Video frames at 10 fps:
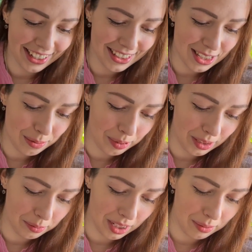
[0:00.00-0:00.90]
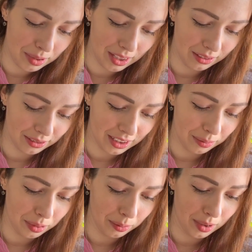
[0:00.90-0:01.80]
and it's been maybe a
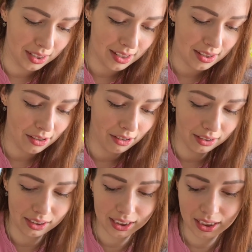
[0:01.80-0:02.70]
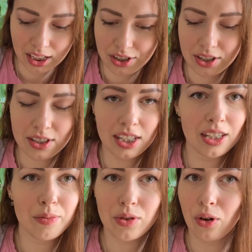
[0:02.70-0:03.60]
couple months only. It just
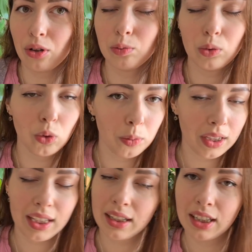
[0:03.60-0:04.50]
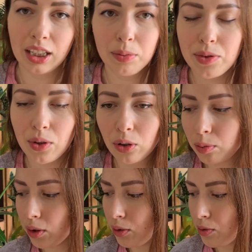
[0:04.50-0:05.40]
keeps on blooming and keeps
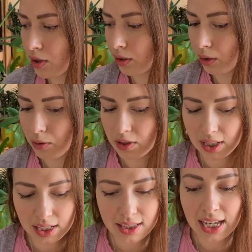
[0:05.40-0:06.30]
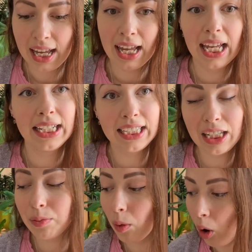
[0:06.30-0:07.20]
on producing those seeds and
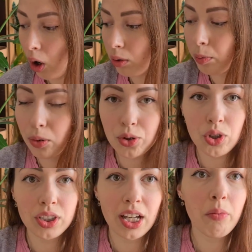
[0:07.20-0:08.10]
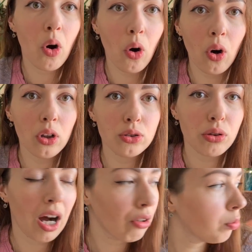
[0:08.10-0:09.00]
keep on pushing them all
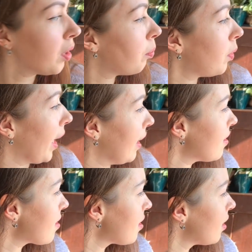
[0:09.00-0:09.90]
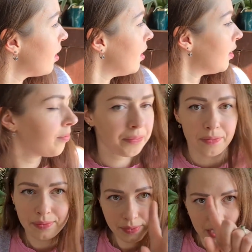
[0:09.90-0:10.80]
throughout my plants.
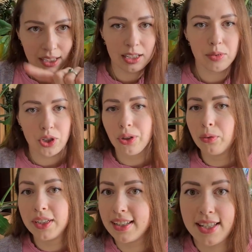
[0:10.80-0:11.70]
Let me show you one